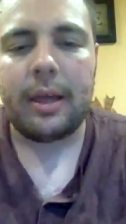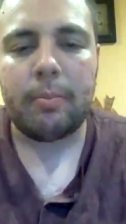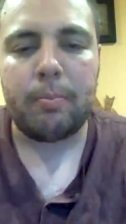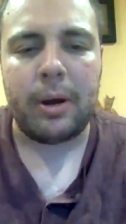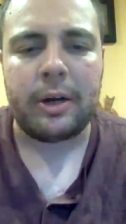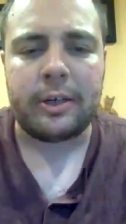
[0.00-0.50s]

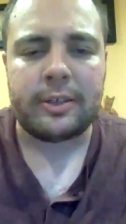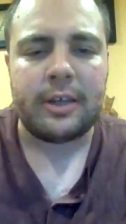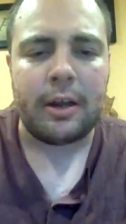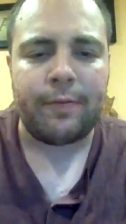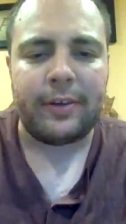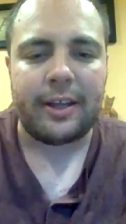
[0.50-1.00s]
Butter is
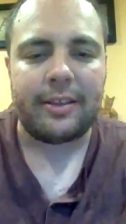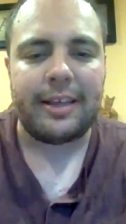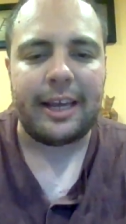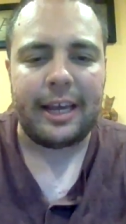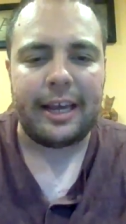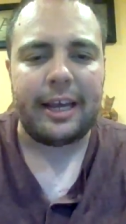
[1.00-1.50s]
good for your
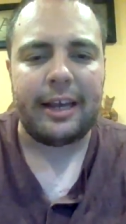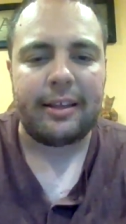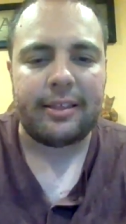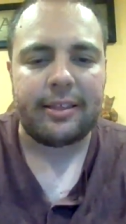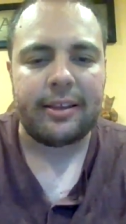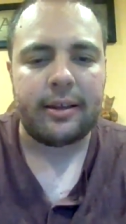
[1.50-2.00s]

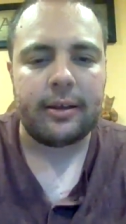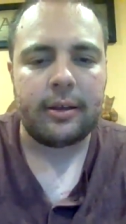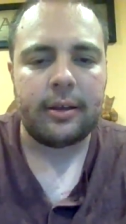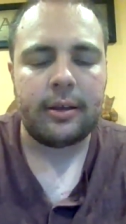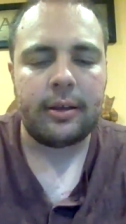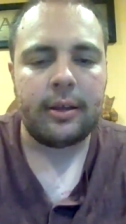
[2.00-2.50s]
teeth.
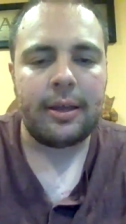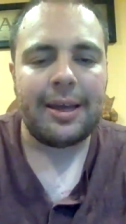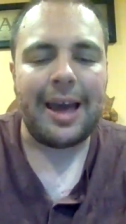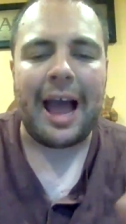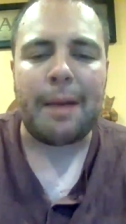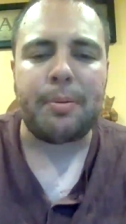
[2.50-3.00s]

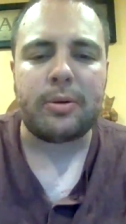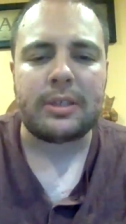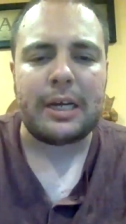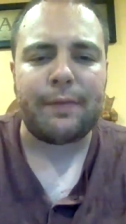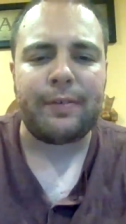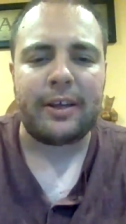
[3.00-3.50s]
Apple is
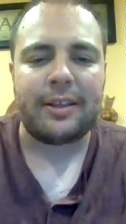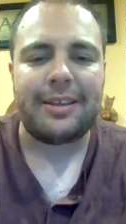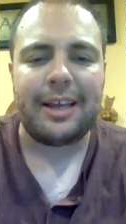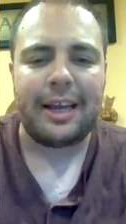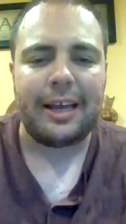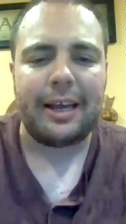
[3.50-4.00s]
good for your
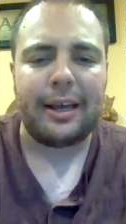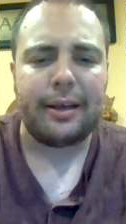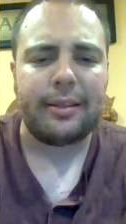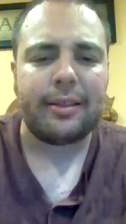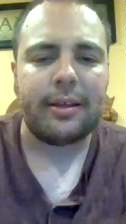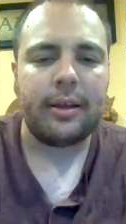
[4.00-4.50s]

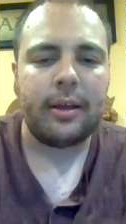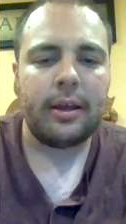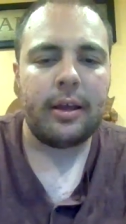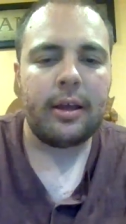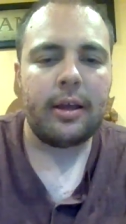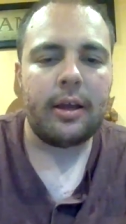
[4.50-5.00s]
teeth.
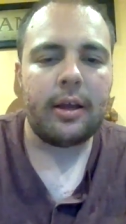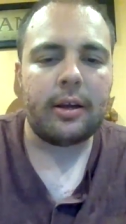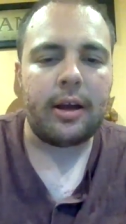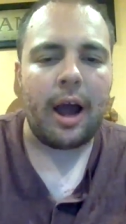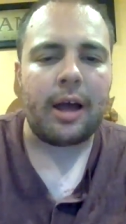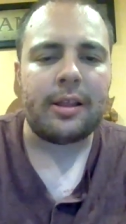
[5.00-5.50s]

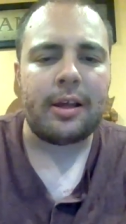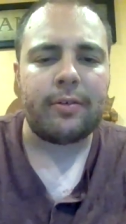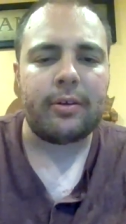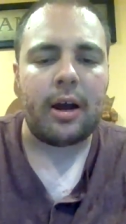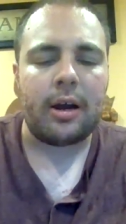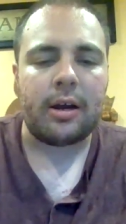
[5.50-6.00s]
Cod
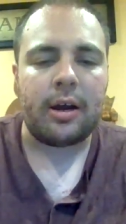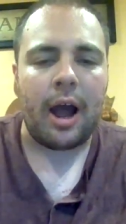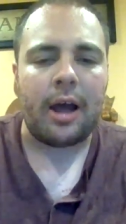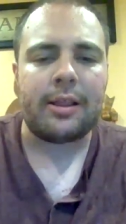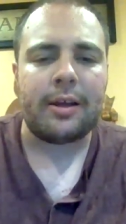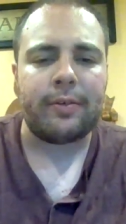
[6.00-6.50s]
liver,
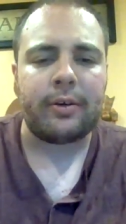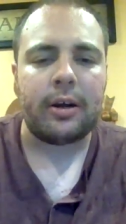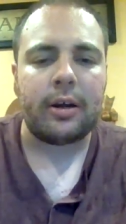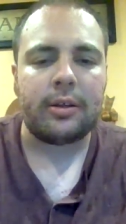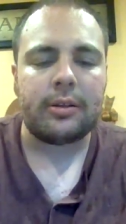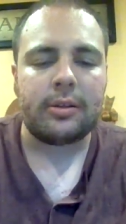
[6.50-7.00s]
cod
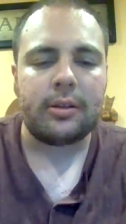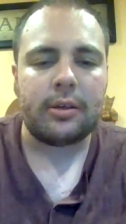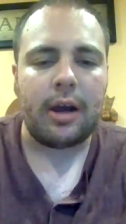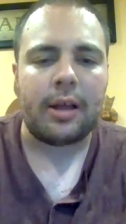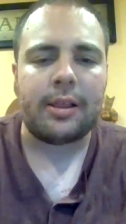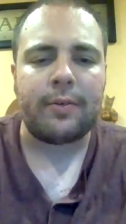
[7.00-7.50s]
liver,
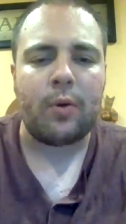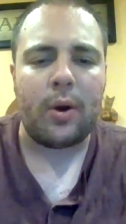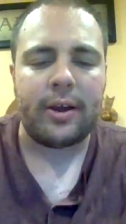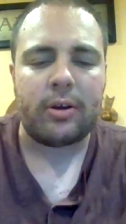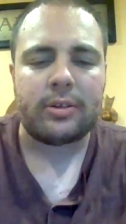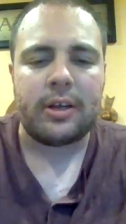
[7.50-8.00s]
cod liver
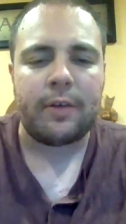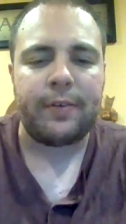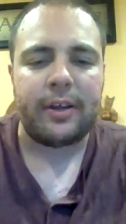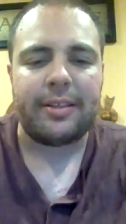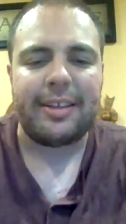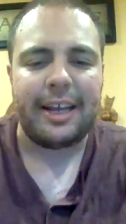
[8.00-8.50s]
oil is good for
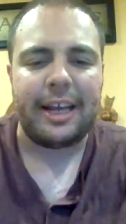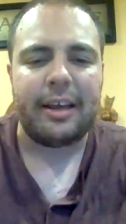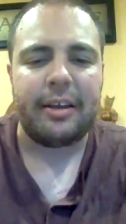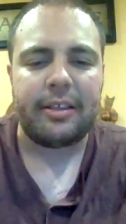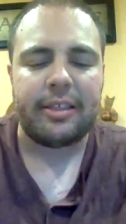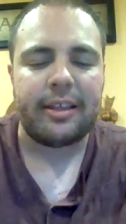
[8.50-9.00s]
your
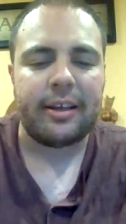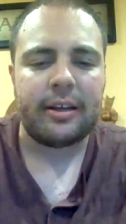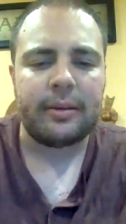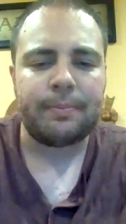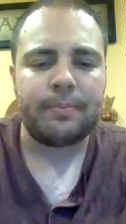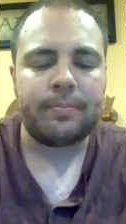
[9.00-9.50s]
teeth.
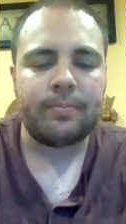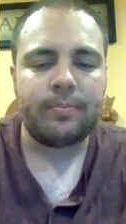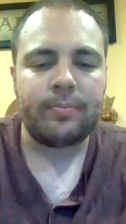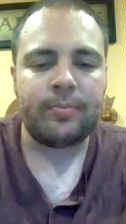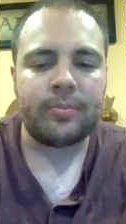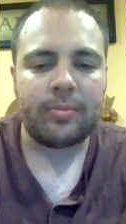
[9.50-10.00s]

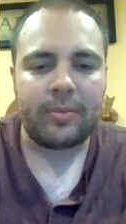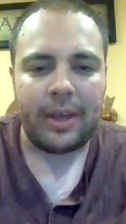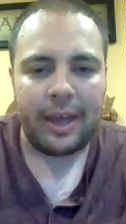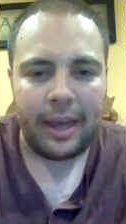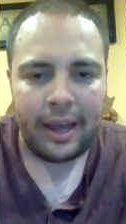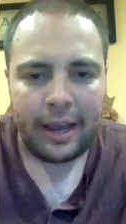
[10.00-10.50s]

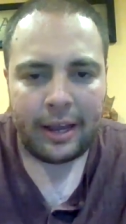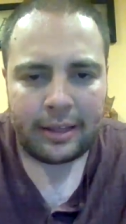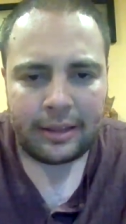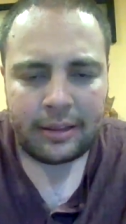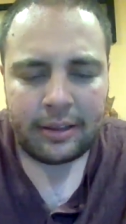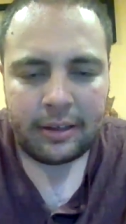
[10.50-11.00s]

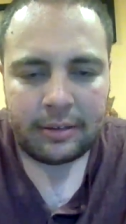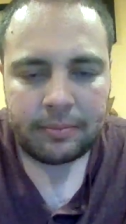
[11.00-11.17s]
And